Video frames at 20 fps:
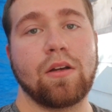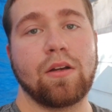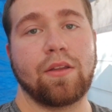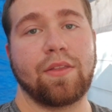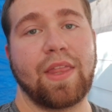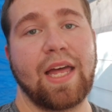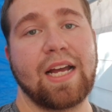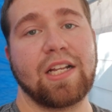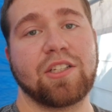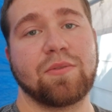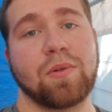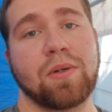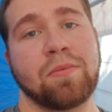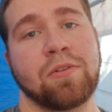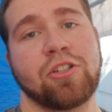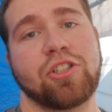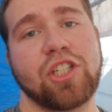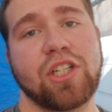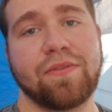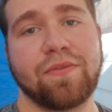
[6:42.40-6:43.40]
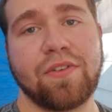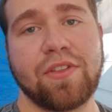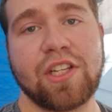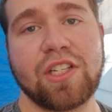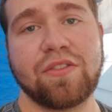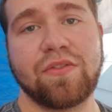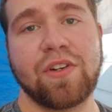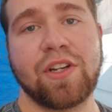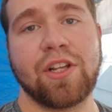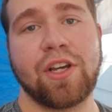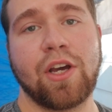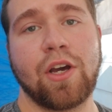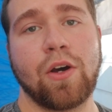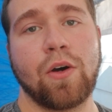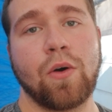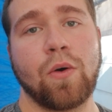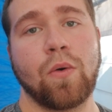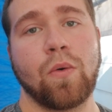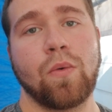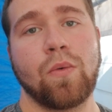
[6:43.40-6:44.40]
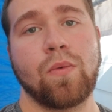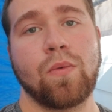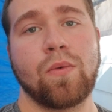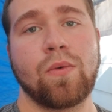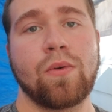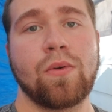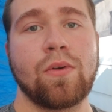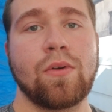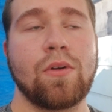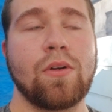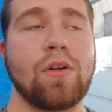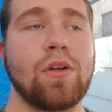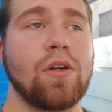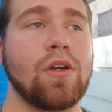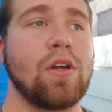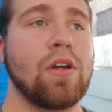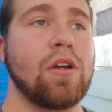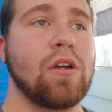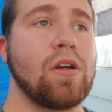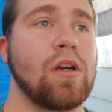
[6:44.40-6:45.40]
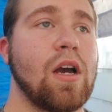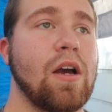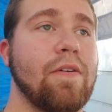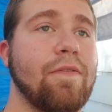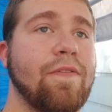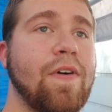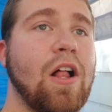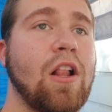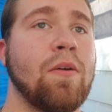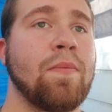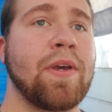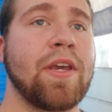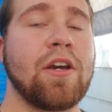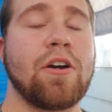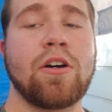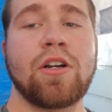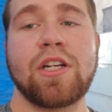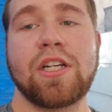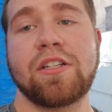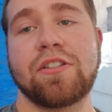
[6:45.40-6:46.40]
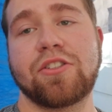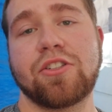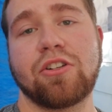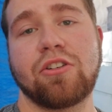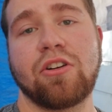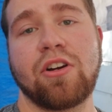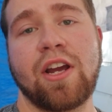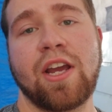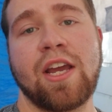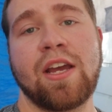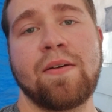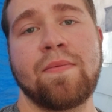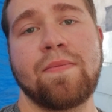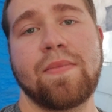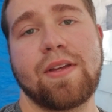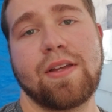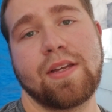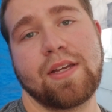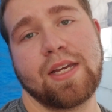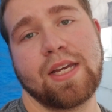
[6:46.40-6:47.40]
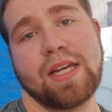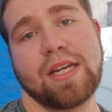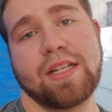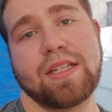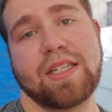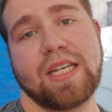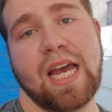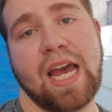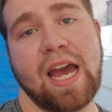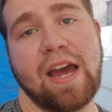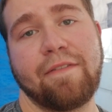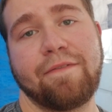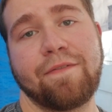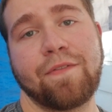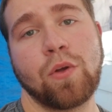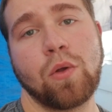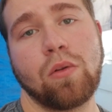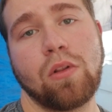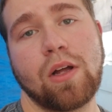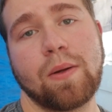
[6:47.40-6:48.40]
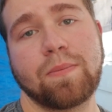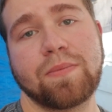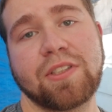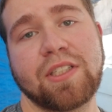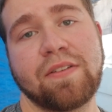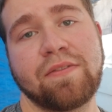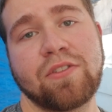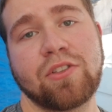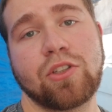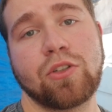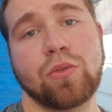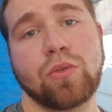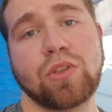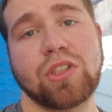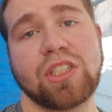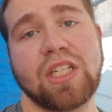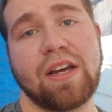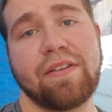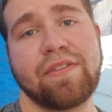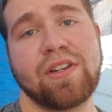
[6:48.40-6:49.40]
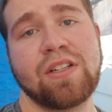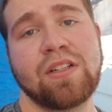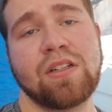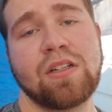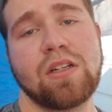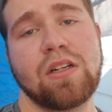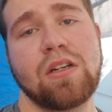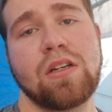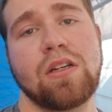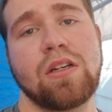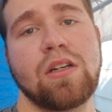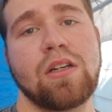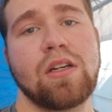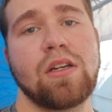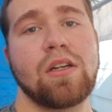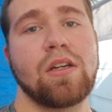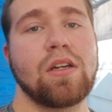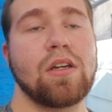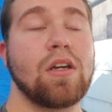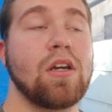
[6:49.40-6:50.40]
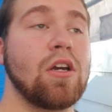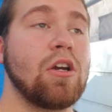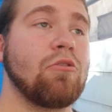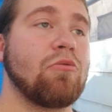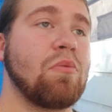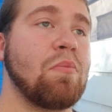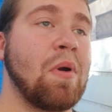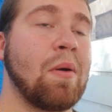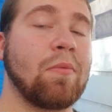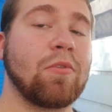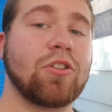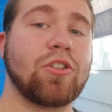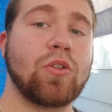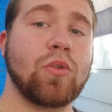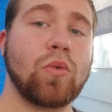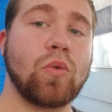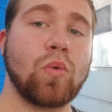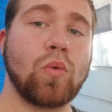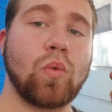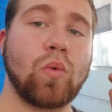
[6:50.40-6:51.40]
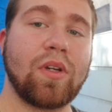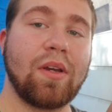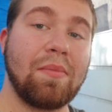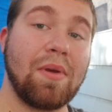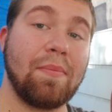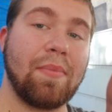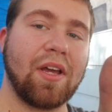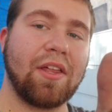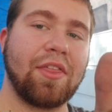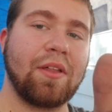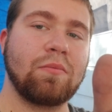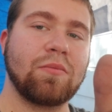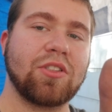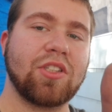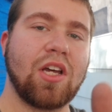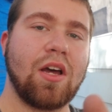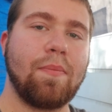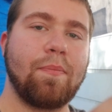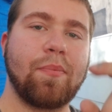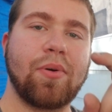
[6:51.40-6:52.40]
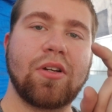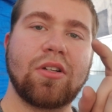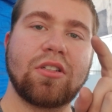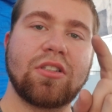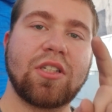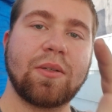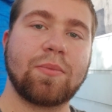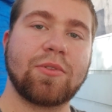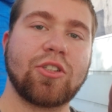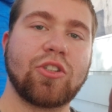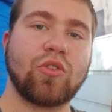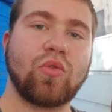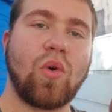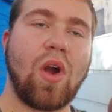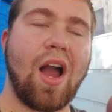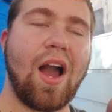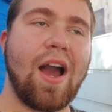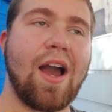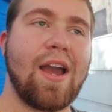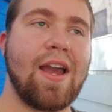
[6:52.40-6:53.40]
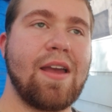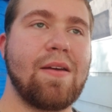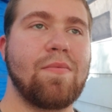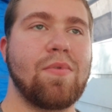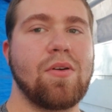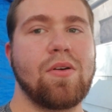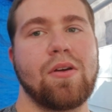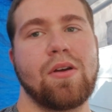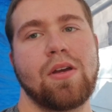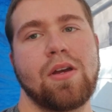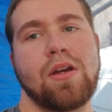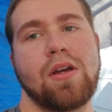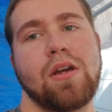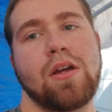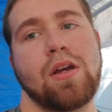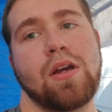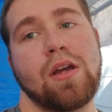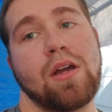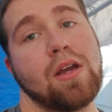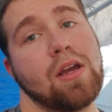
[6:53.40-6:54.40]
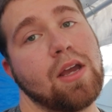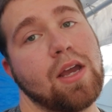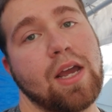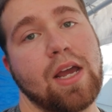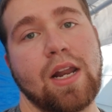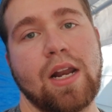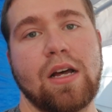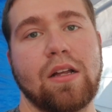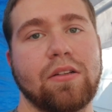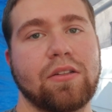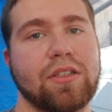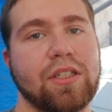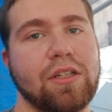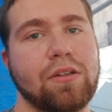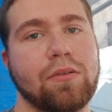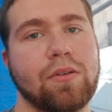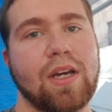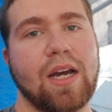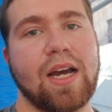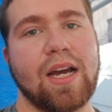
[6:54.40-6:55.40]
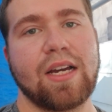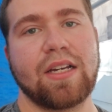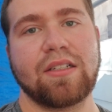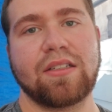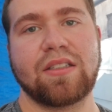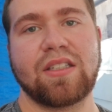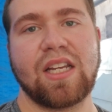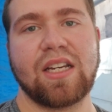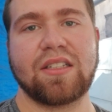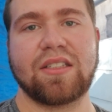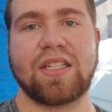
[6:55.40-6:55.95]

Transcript: that's pretty much it for this video. Follow me on Instagram. It's at fuelup727. Remember to give me a big thumbs up, subscribe, and I'll see you guys next